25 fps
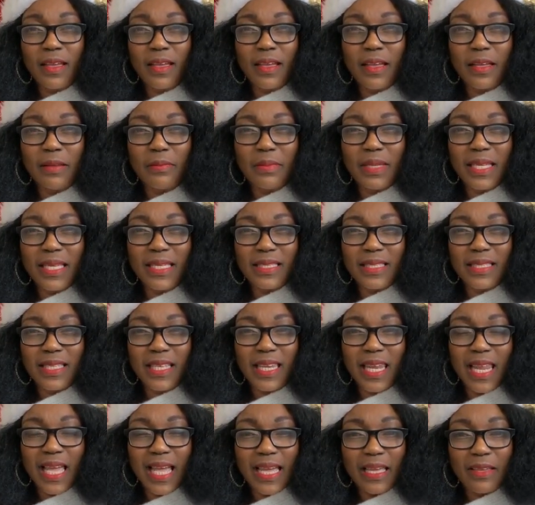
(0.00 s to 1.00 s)

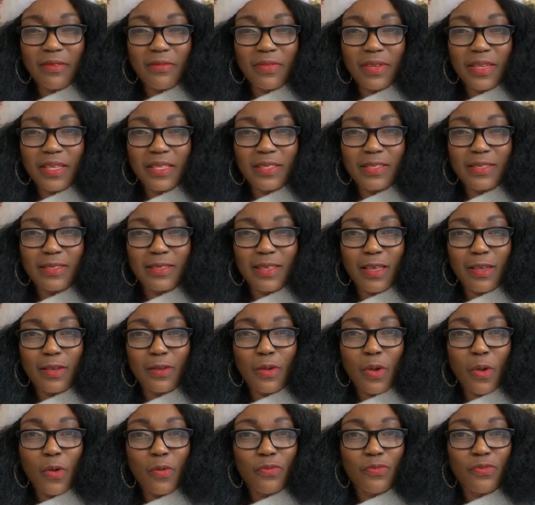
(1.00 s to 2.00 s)
Insta Live.
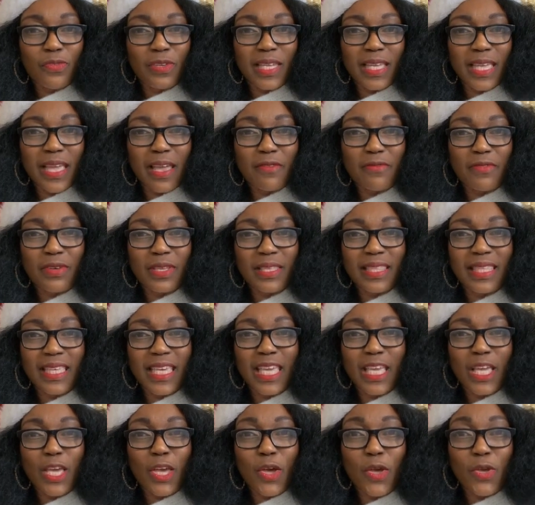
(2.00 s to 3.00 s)
So hopefully
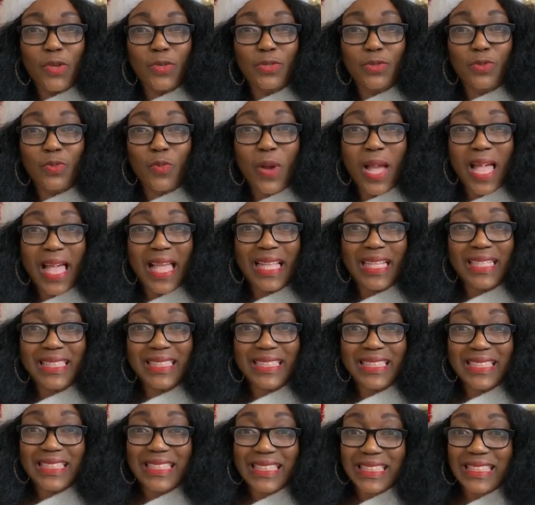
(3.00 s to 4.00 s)
everything goes
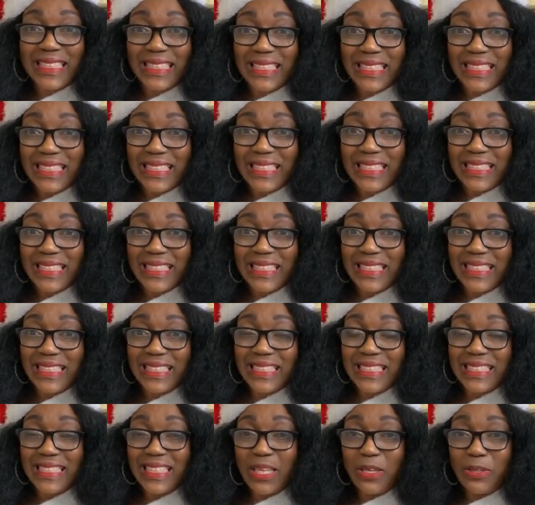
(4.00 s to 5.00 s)
well.
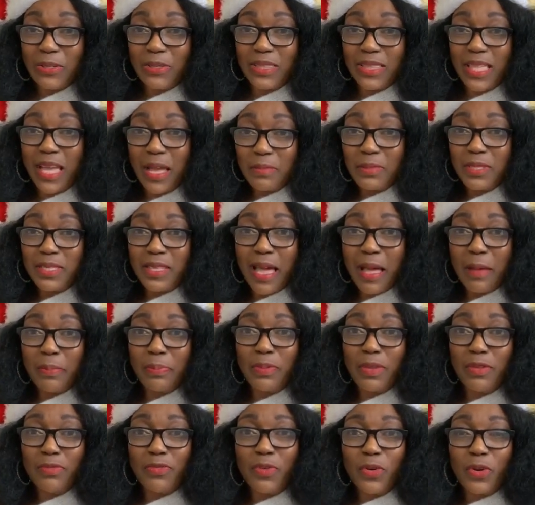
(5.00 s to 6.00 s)
So thumbs
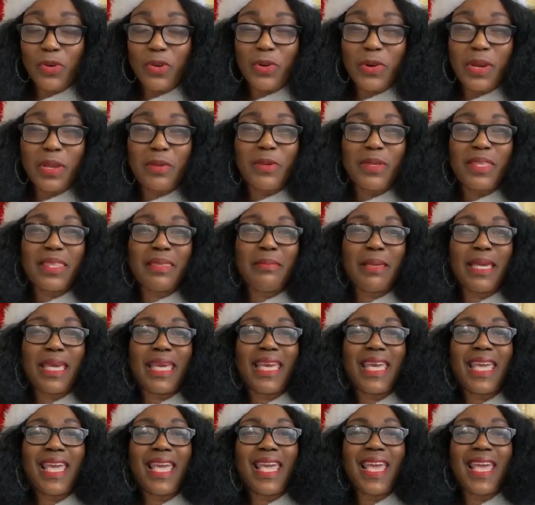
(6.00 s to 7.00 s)
up if you're agreeing with
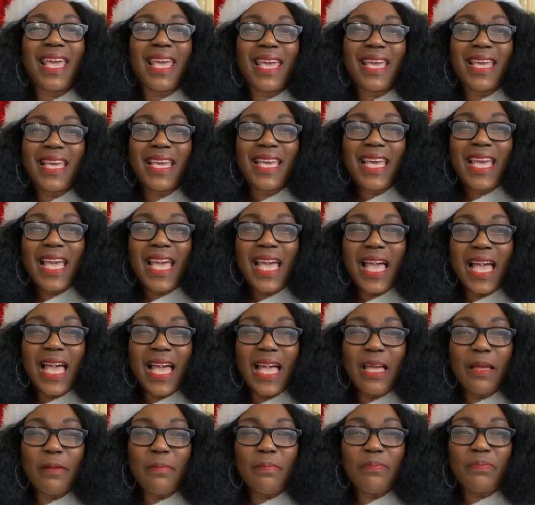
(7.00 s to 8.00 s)
me.
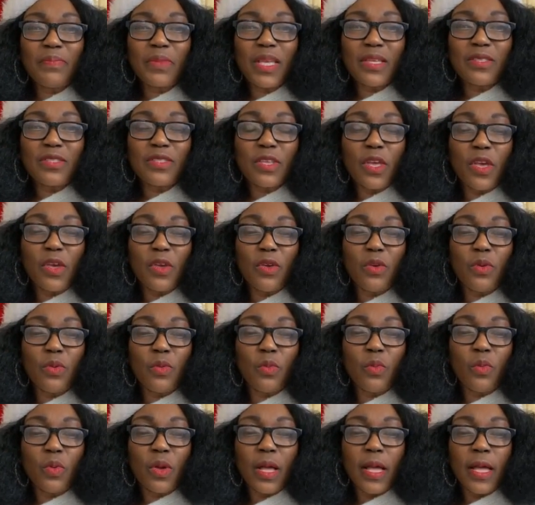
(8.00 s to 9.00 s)

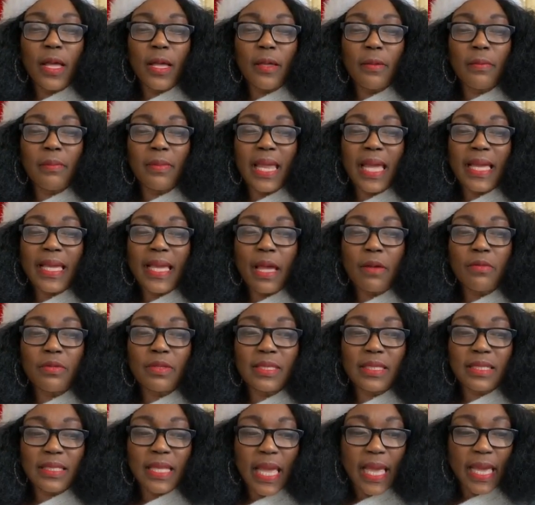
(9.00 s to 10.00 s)
Like I
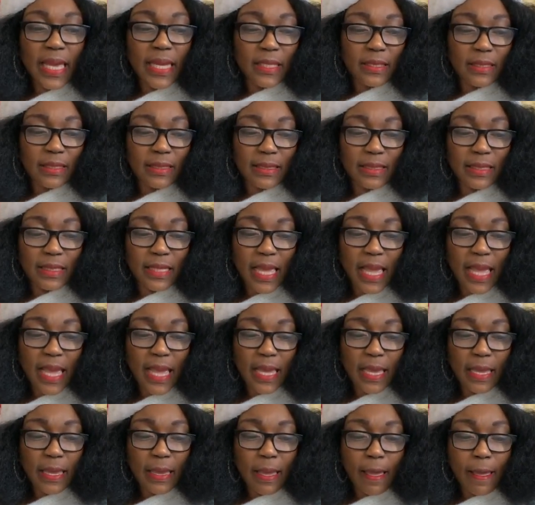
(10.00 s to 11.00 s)
was saying,
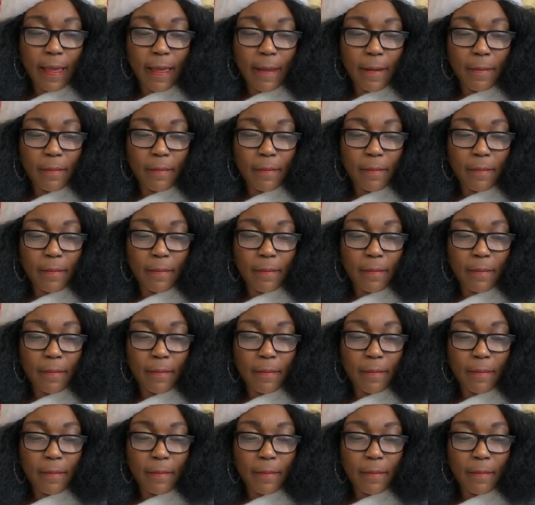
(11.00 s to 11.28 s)
today